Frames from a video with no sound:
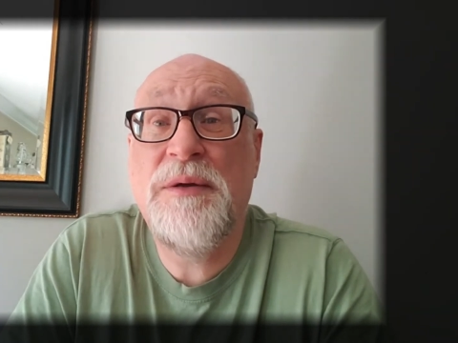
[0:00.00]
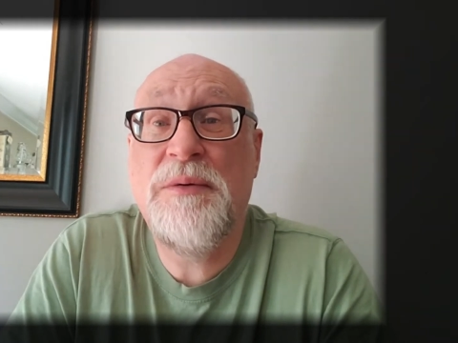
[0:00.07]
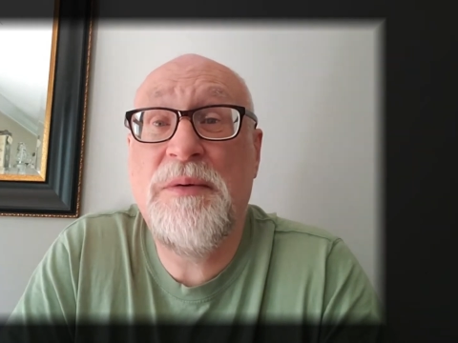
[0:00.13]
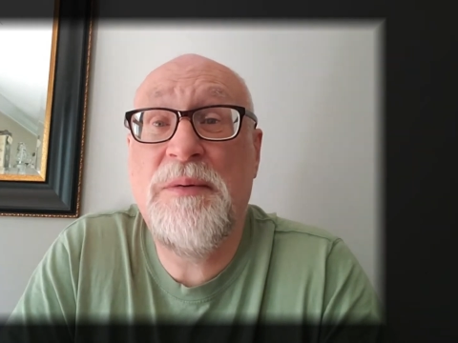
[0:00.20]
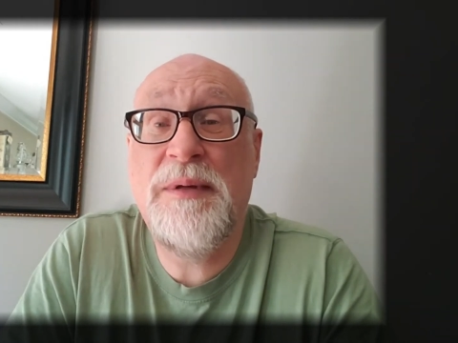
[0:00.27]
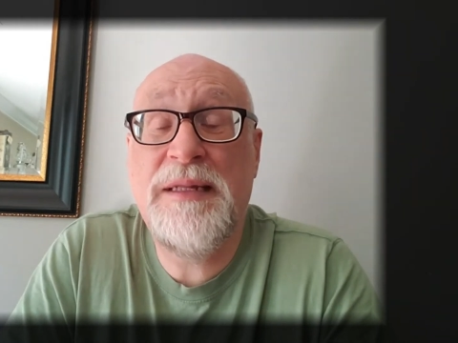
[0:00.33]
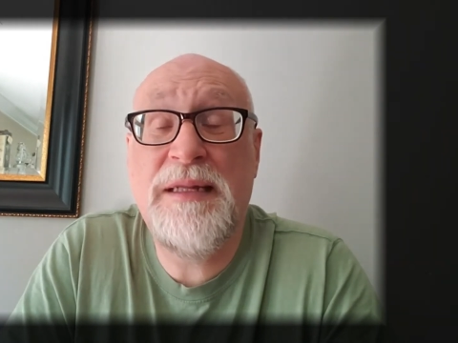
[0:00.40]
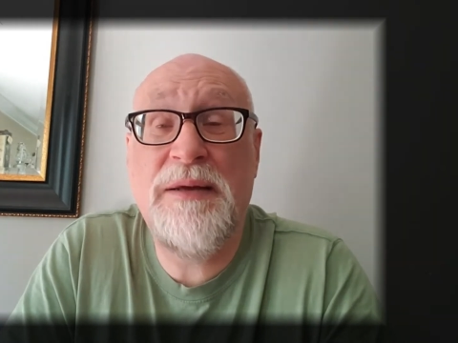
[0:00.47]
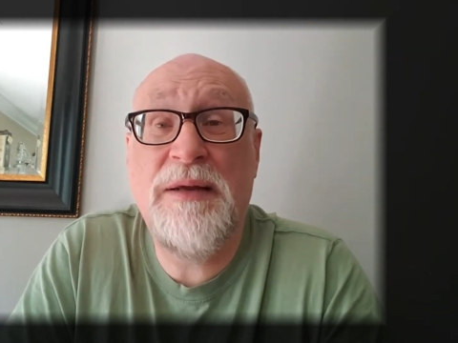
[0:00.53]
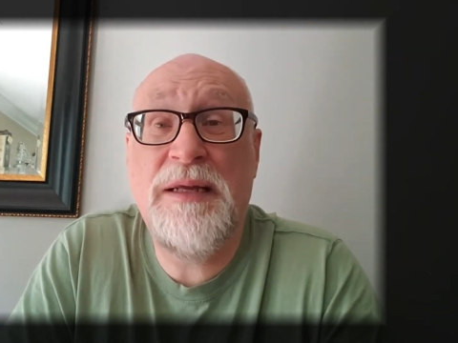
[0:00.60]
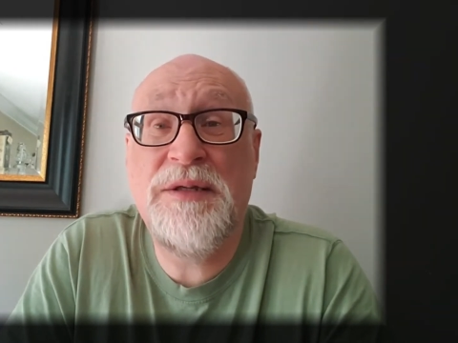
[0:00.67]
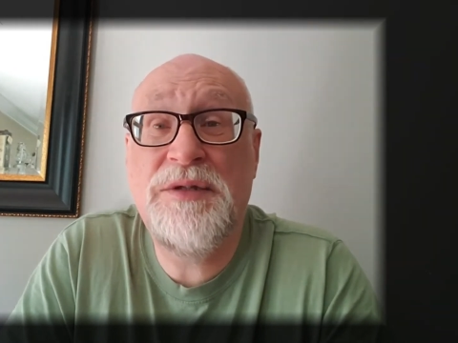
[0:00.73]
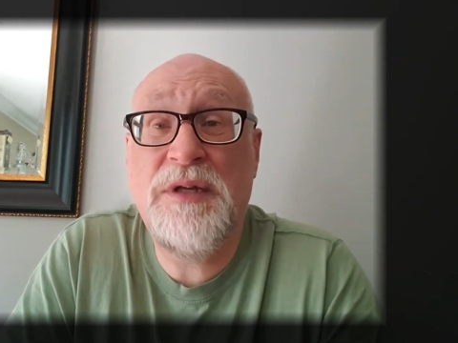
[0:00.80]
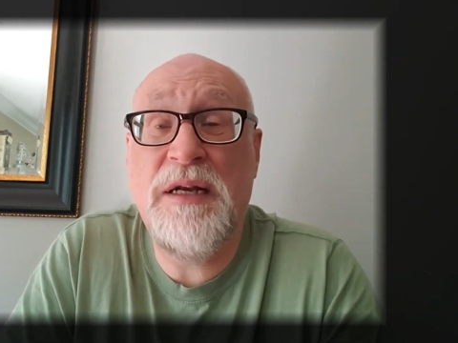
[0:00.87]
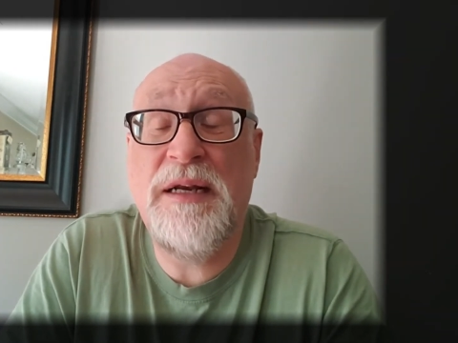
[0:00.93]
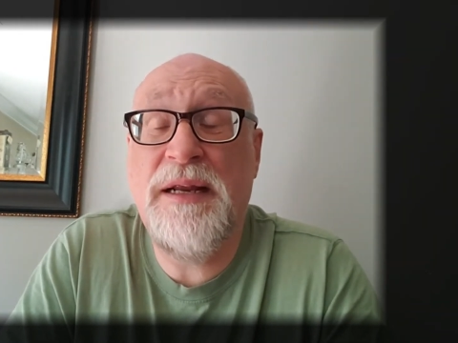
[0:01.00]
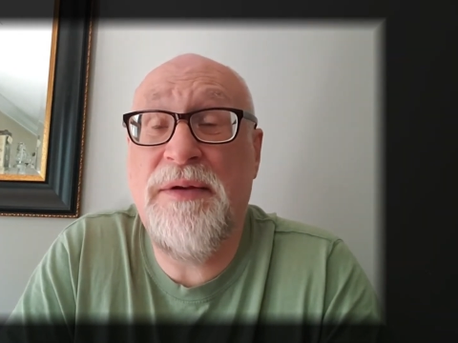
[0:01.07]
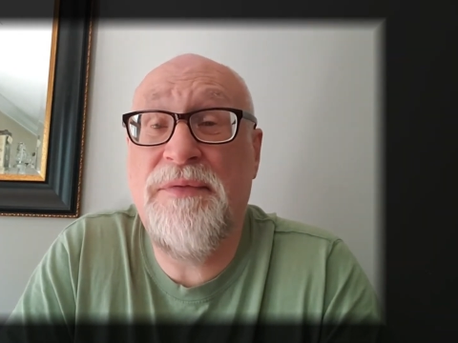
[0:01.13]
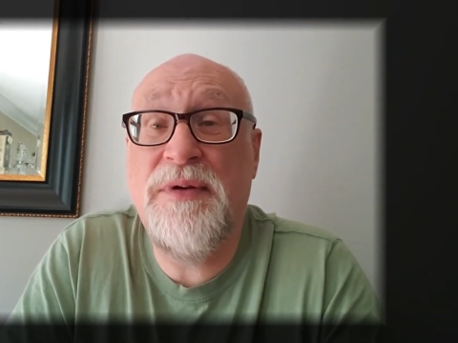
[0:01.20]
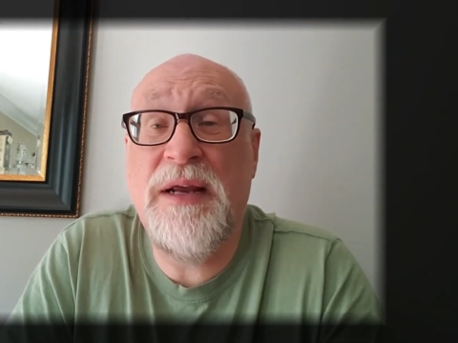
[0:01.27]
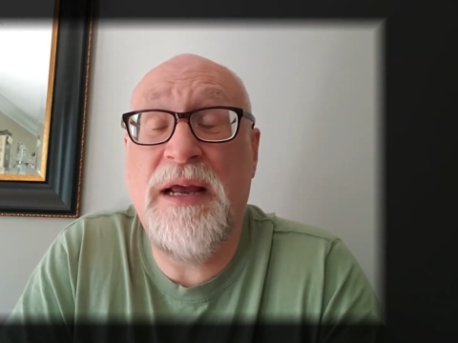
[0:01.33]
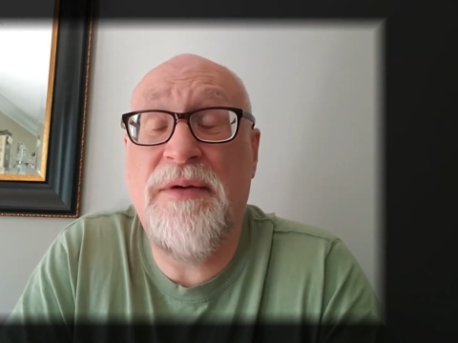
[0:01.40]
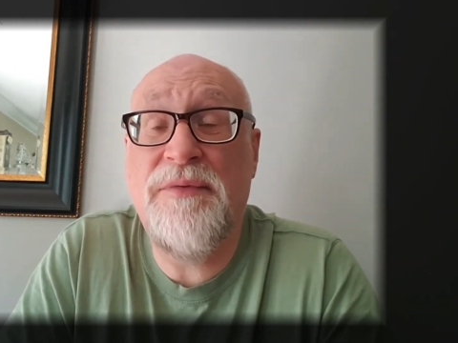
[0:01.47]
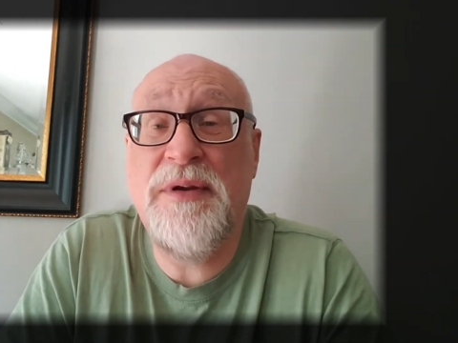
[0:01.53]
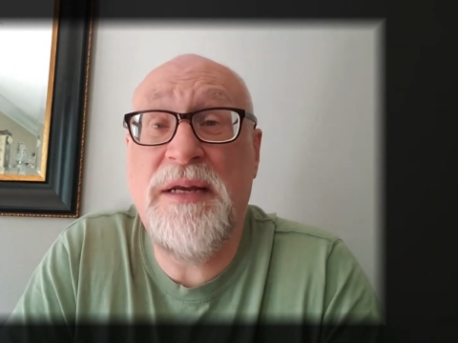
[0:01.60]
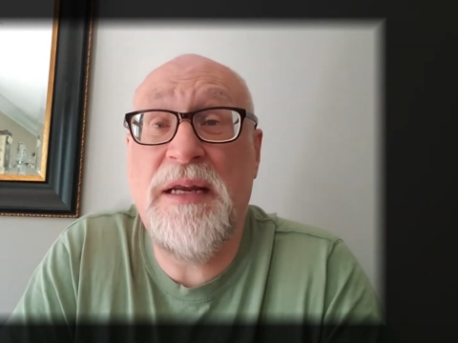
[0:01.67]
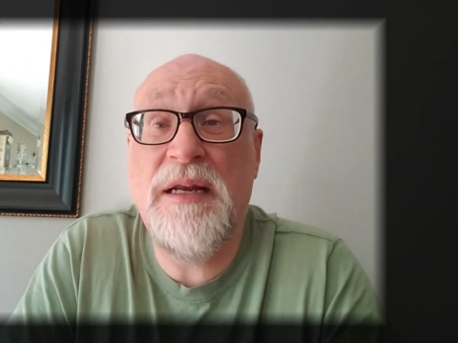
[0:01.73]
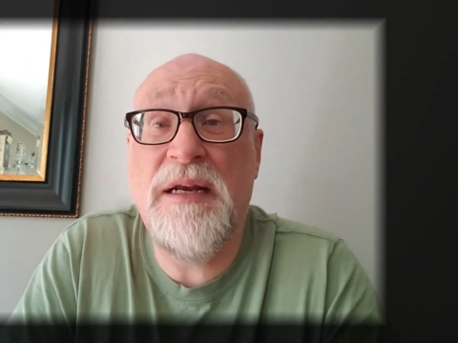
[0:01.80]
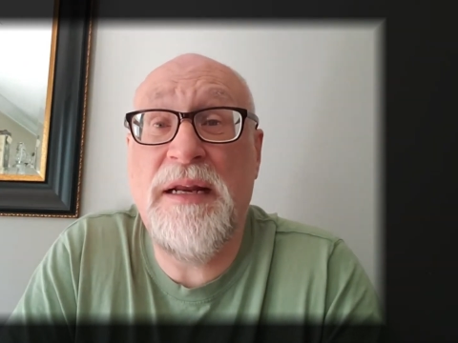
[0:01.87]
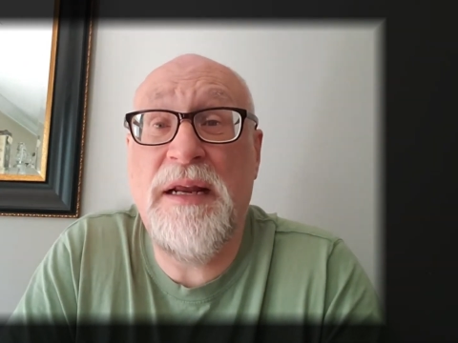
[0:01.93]
certainly if you have a
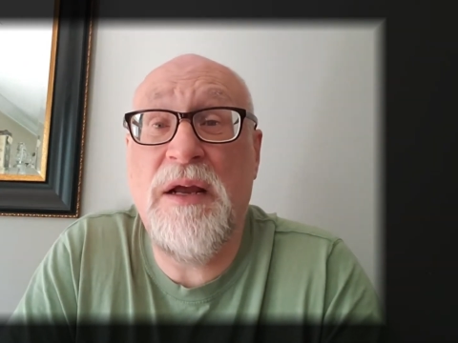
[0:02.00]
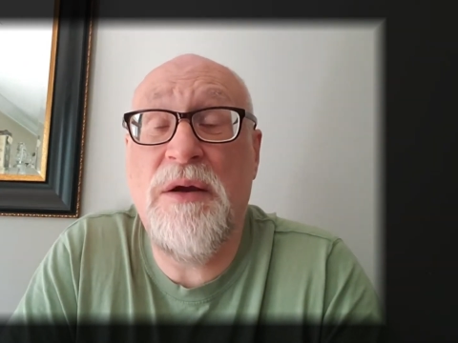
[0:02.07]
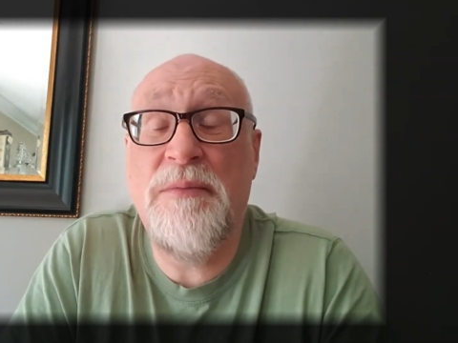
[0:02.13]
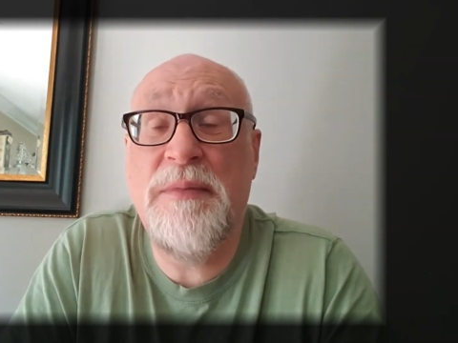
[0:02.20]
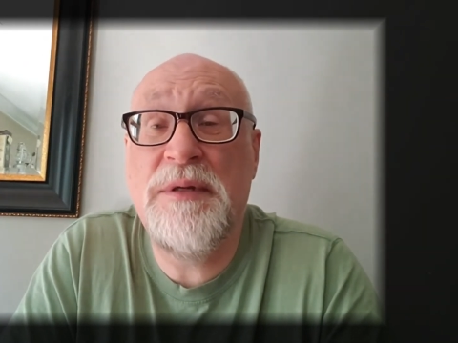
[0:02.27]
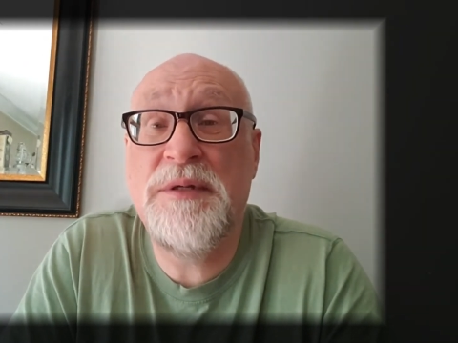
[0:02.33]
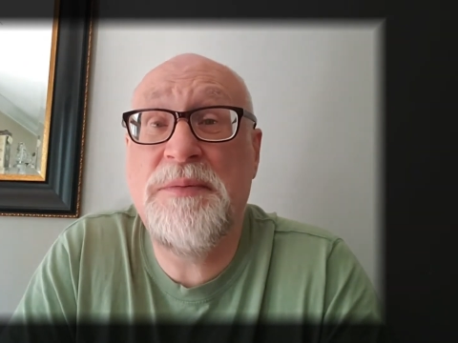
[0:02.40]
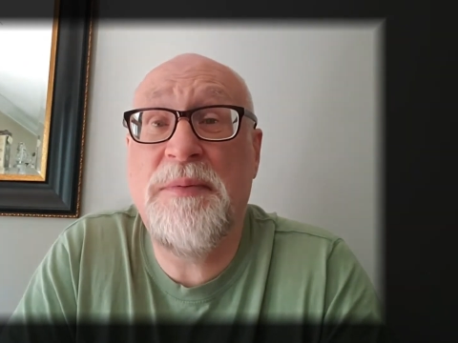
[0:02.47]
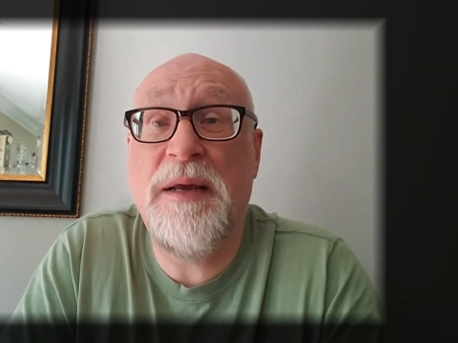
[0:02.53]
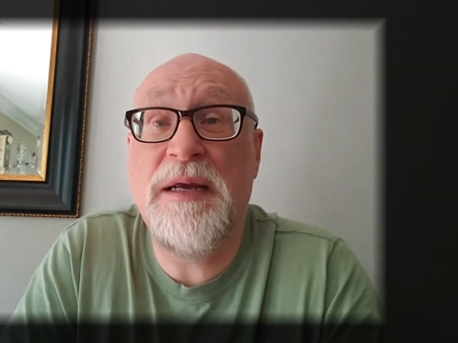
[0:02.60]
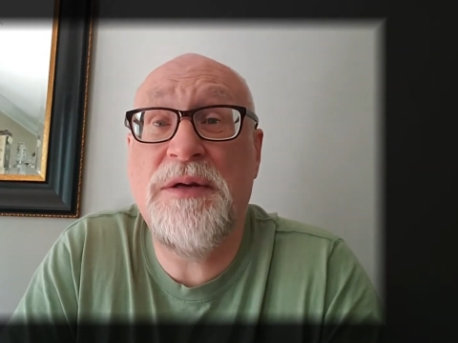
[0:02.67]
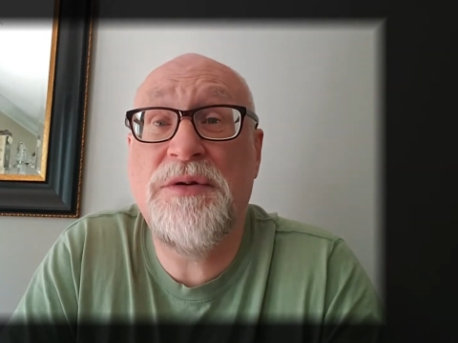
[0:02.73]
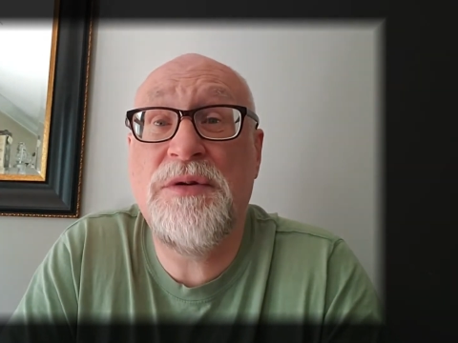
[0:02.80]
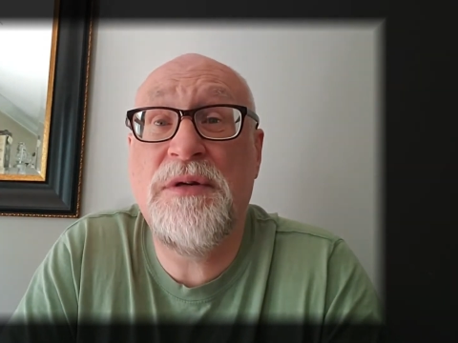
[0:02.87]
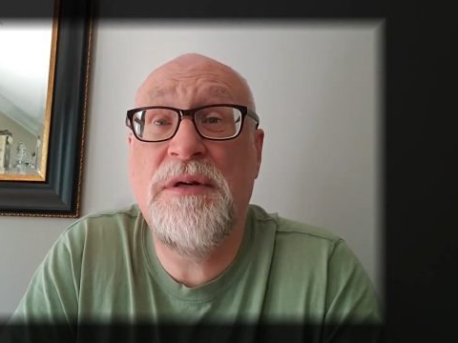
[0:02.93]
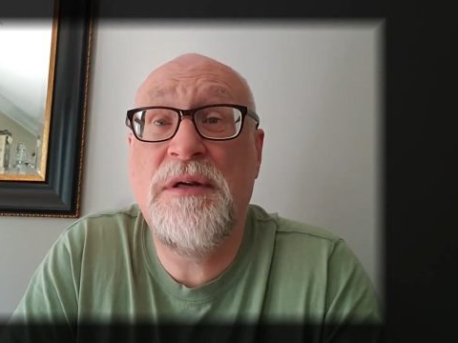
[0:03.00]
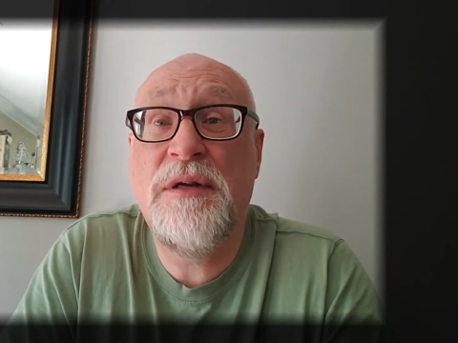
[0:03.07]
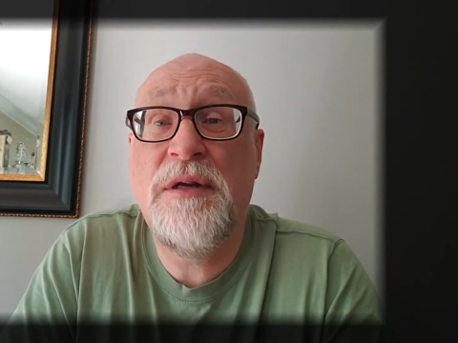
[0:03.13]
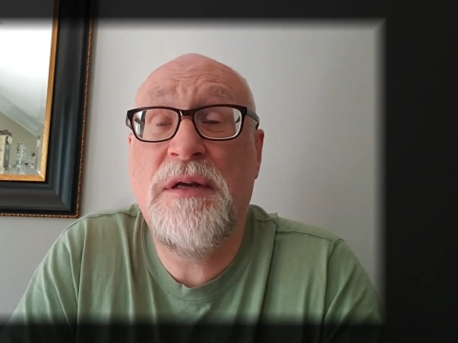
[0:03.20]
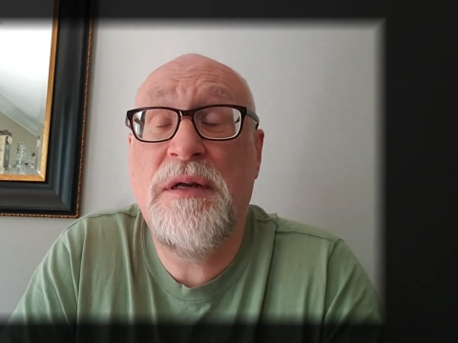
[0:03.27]
yearly home inspection,